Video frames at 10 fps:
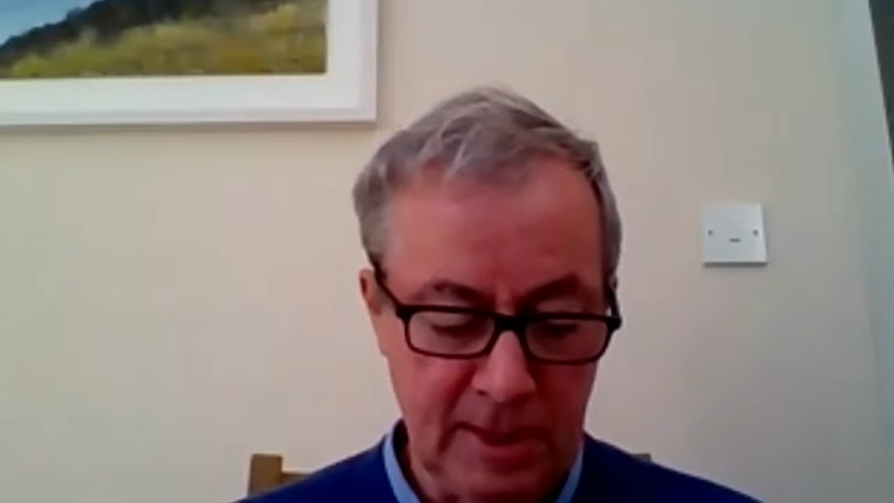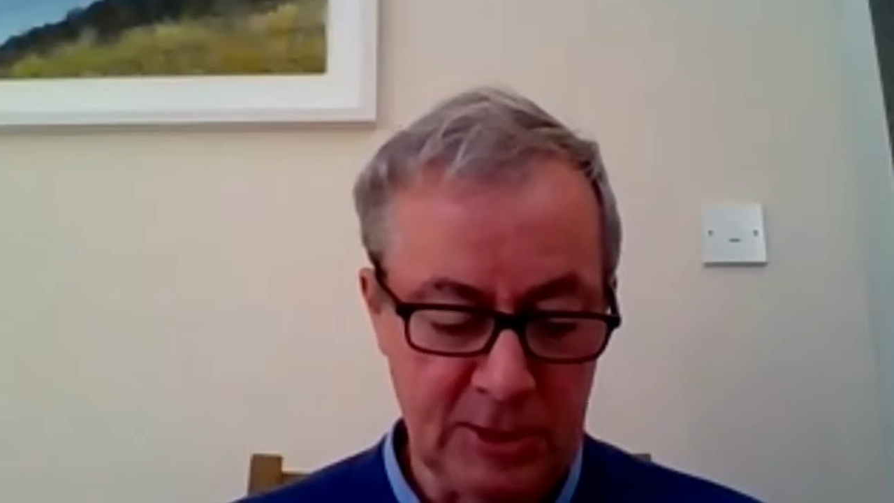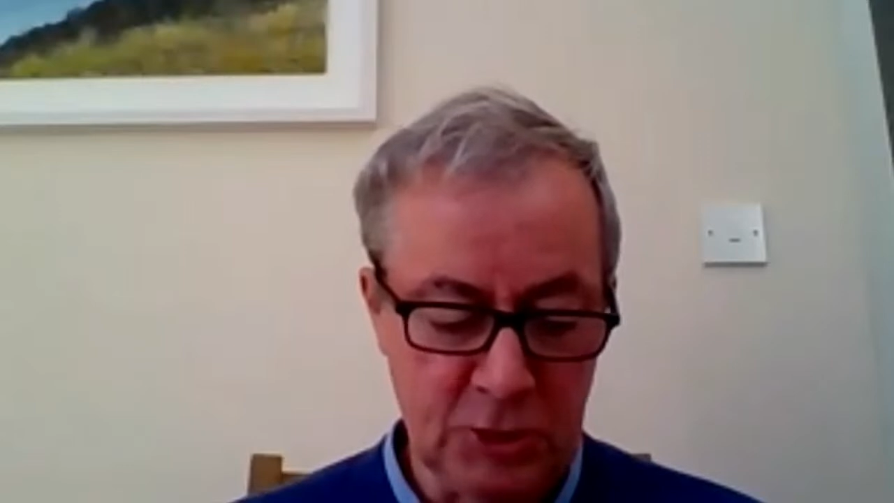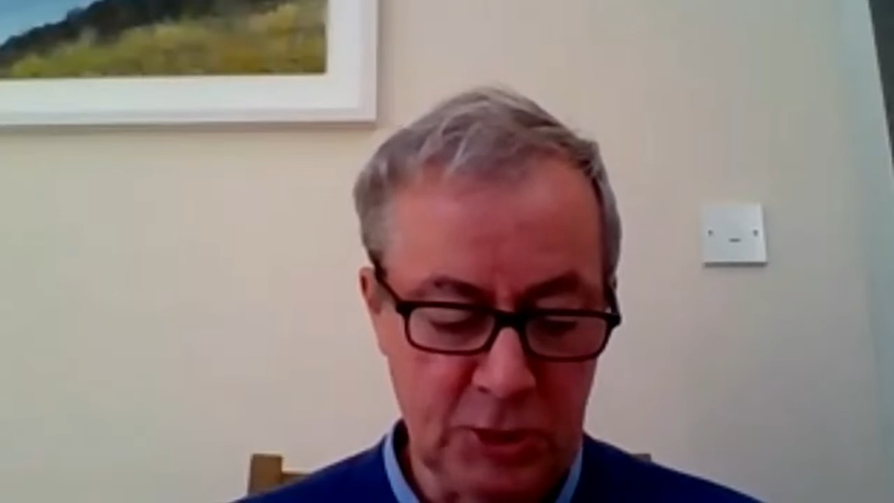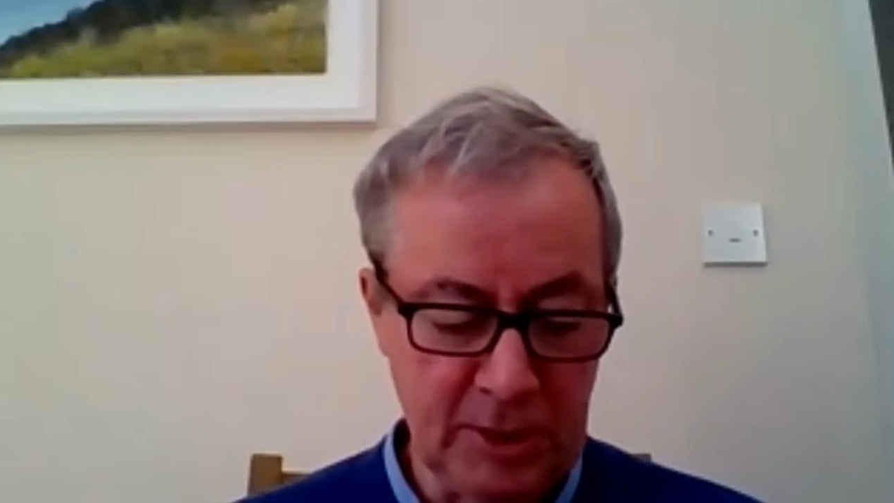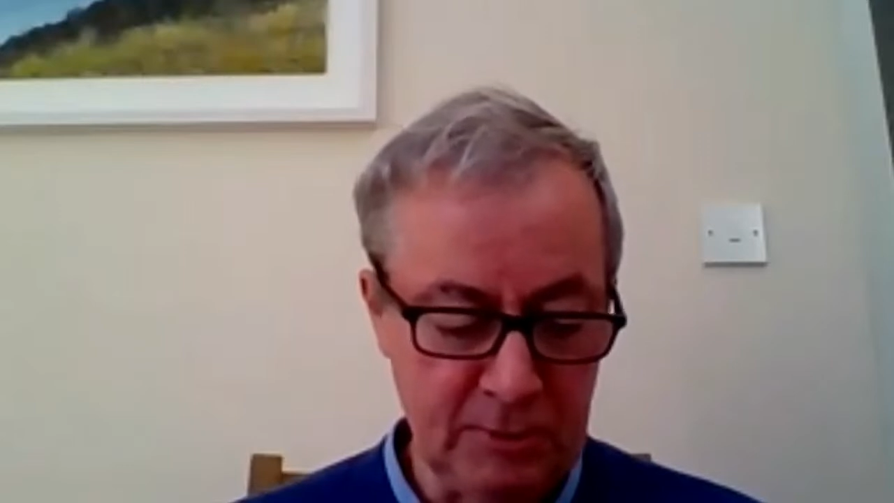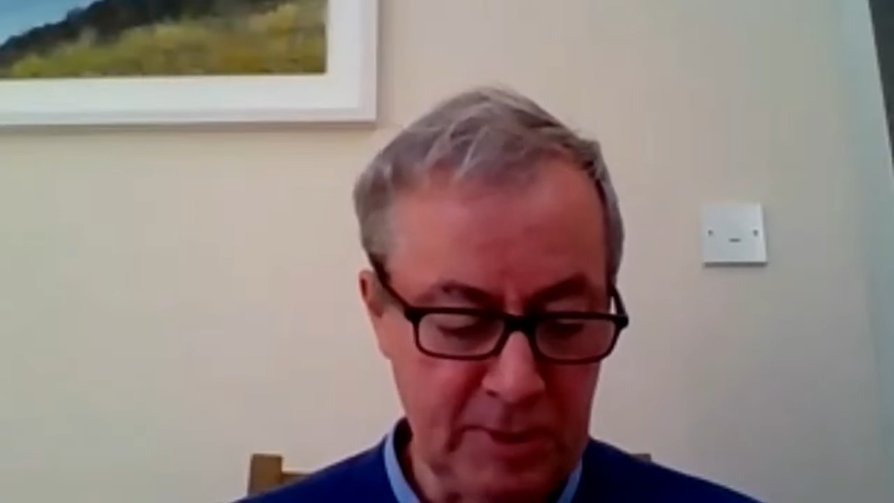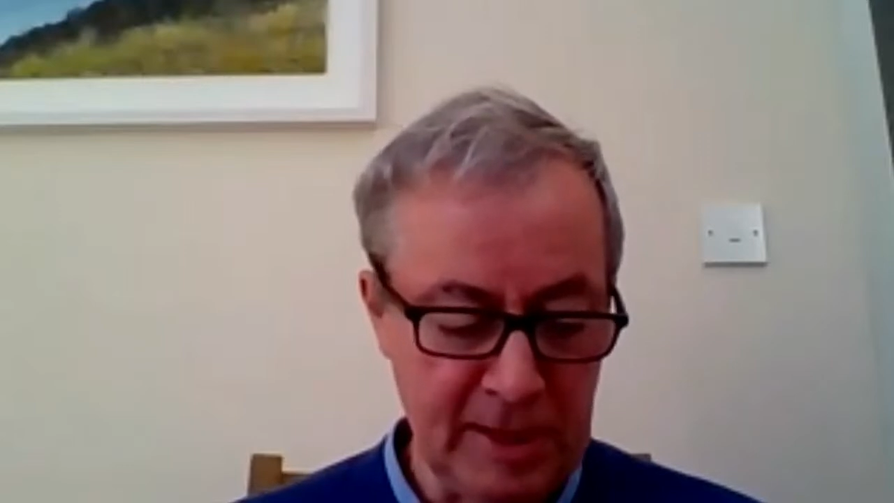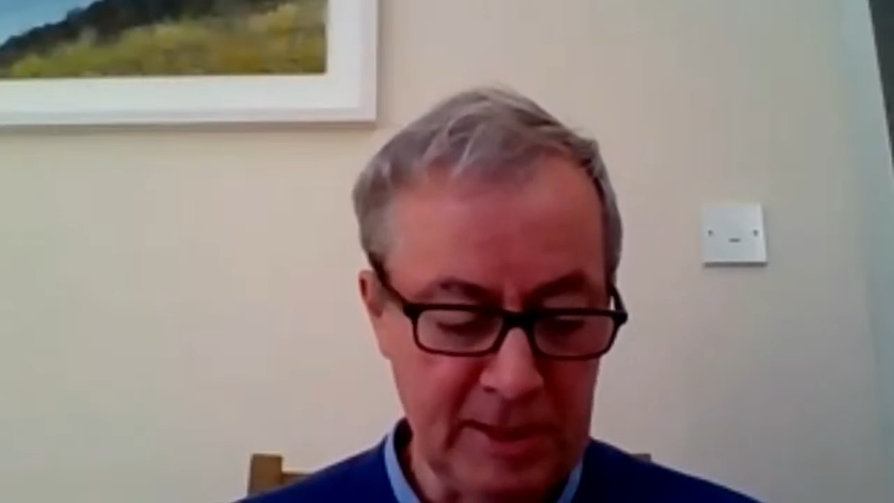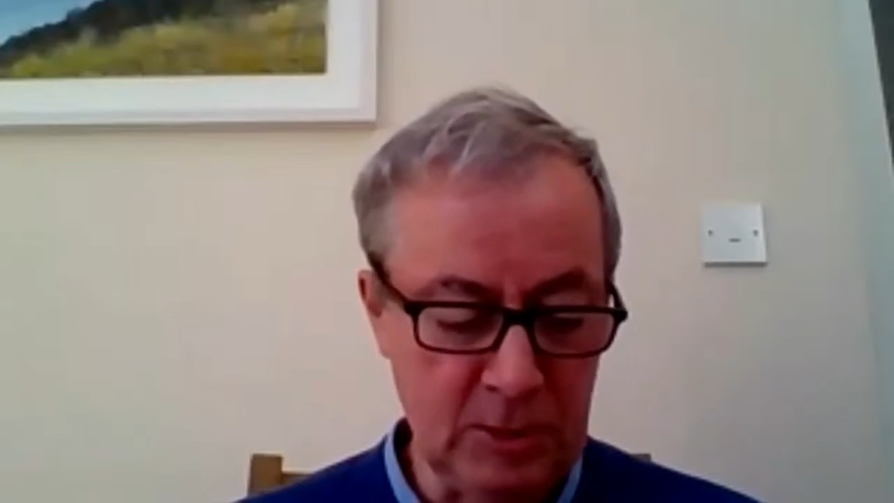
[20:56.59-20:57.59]
and she and
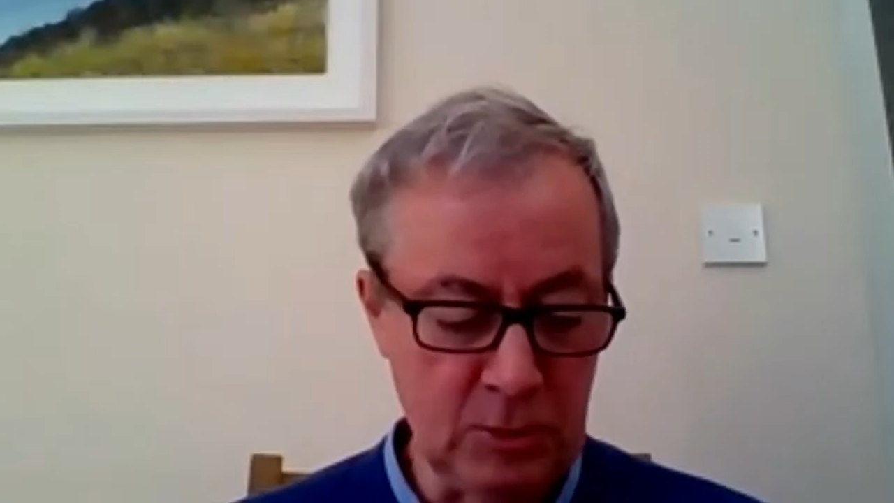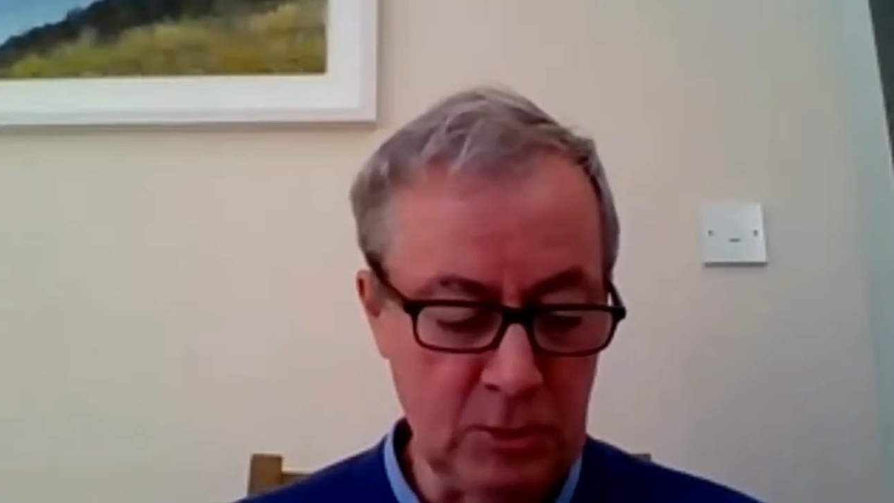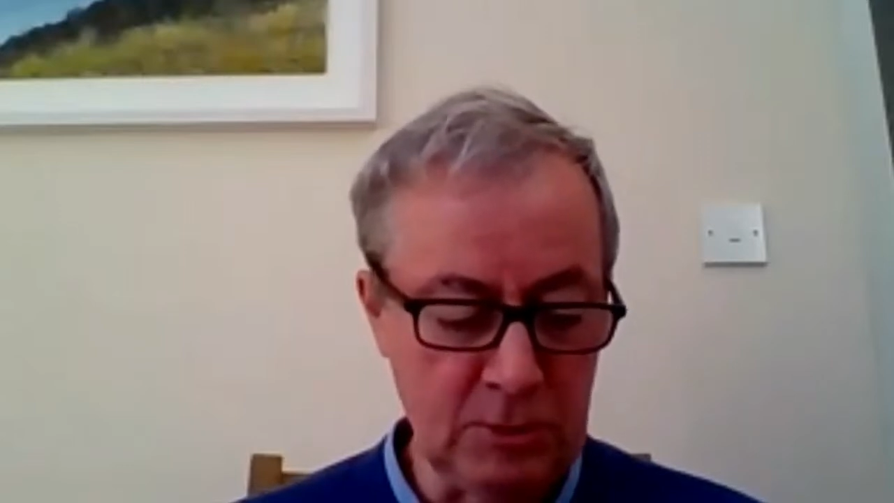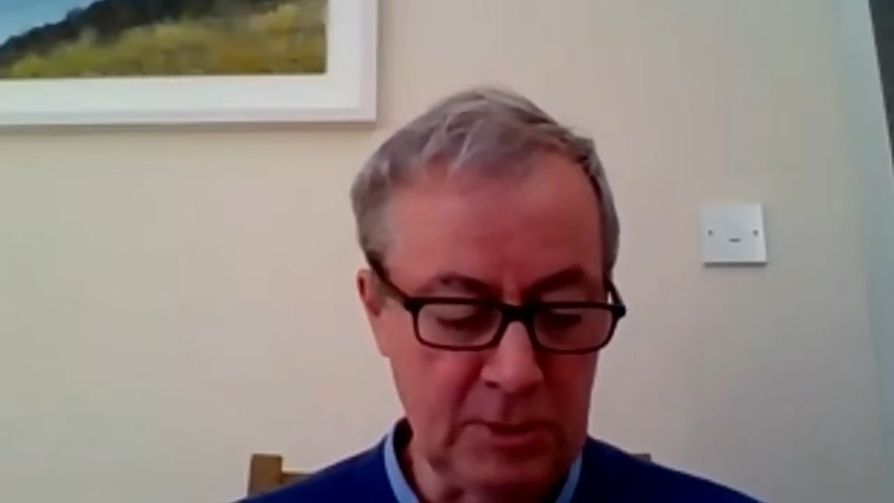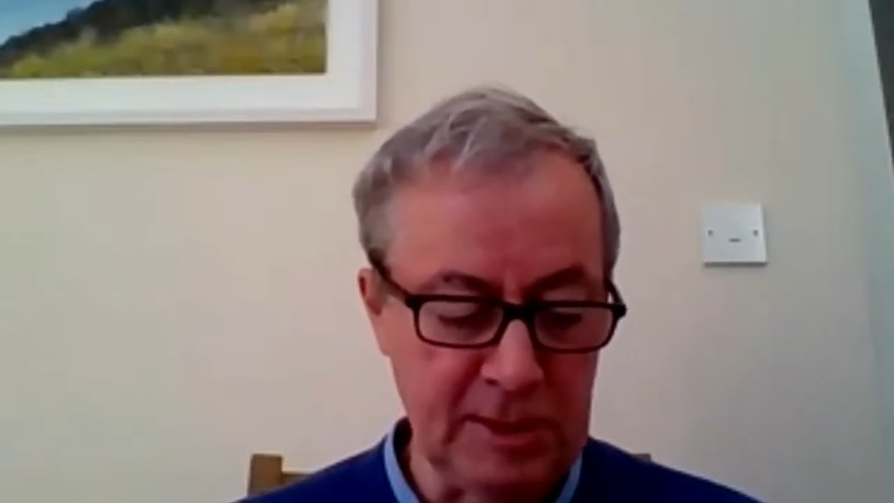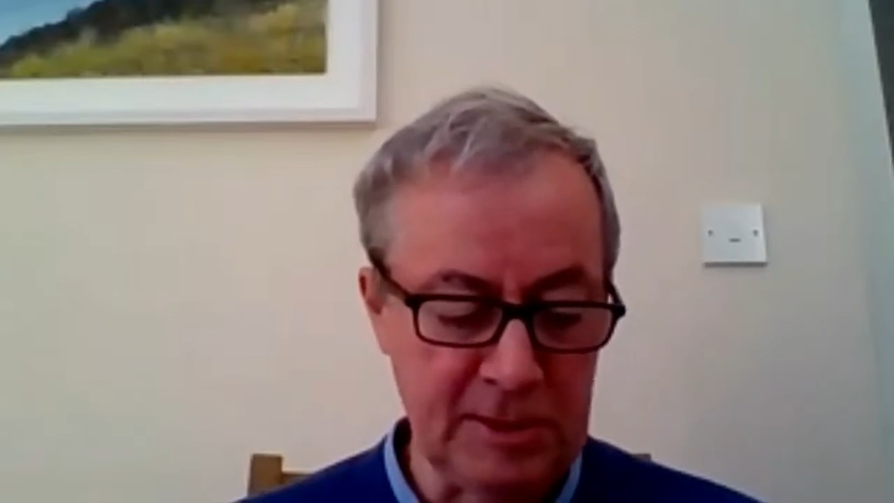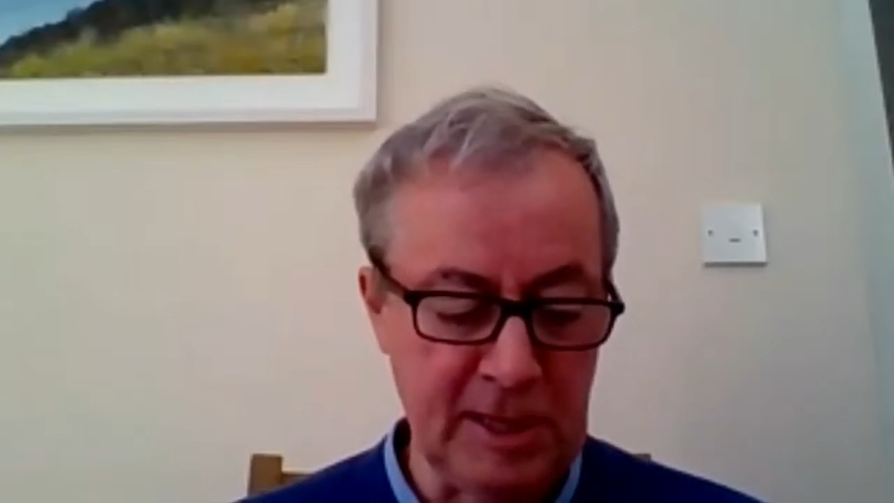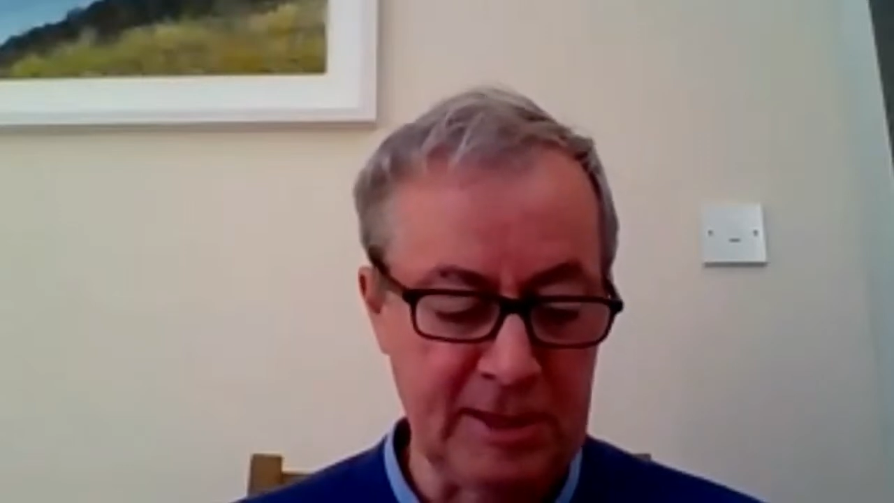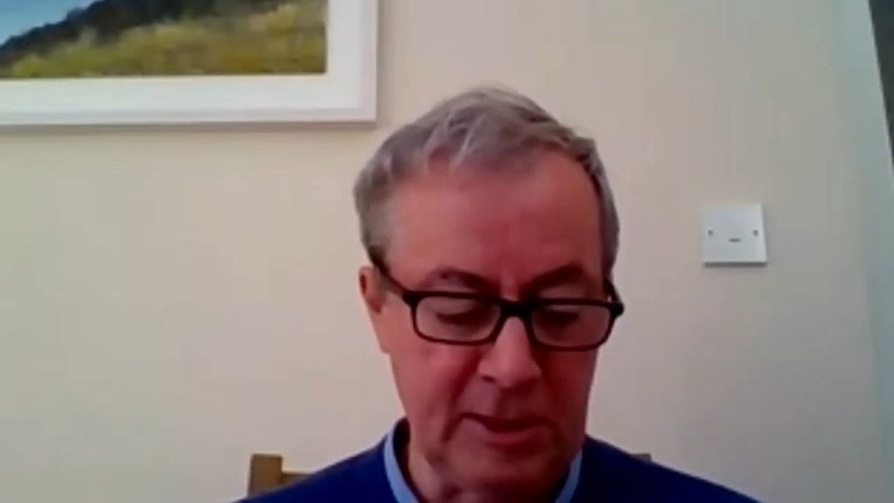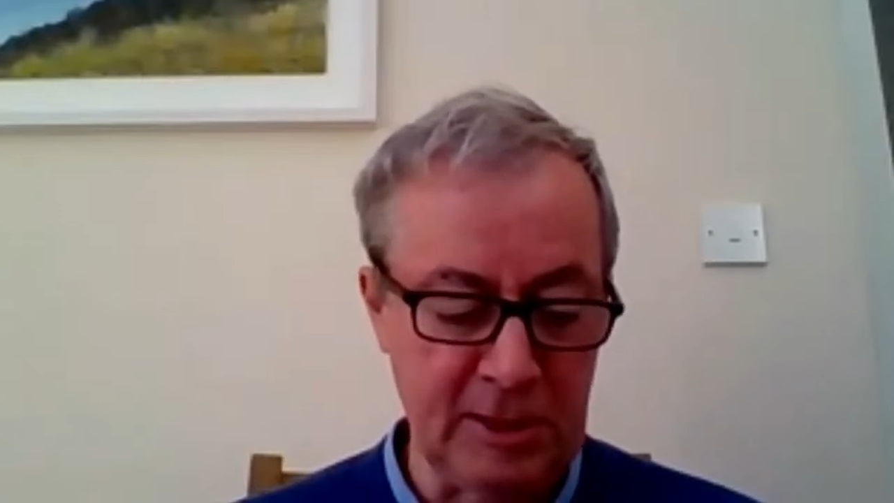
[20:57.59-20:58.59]
Ray could go to their
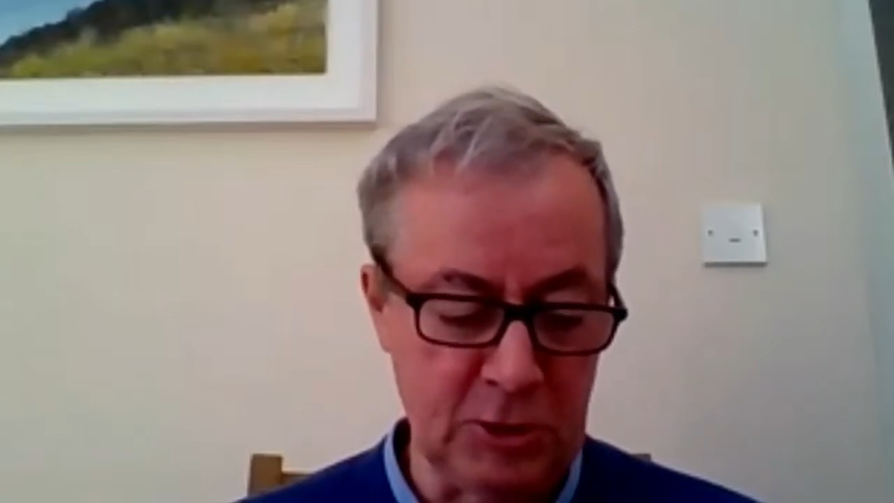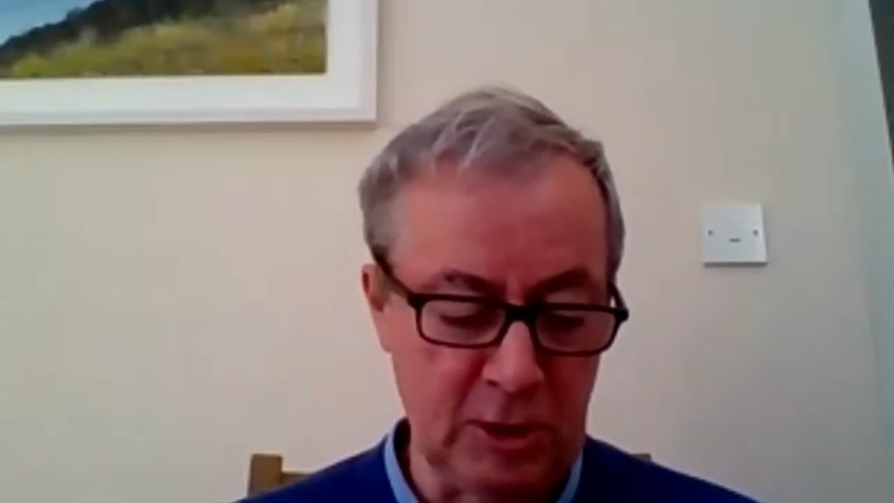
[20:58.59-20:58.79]
Saturday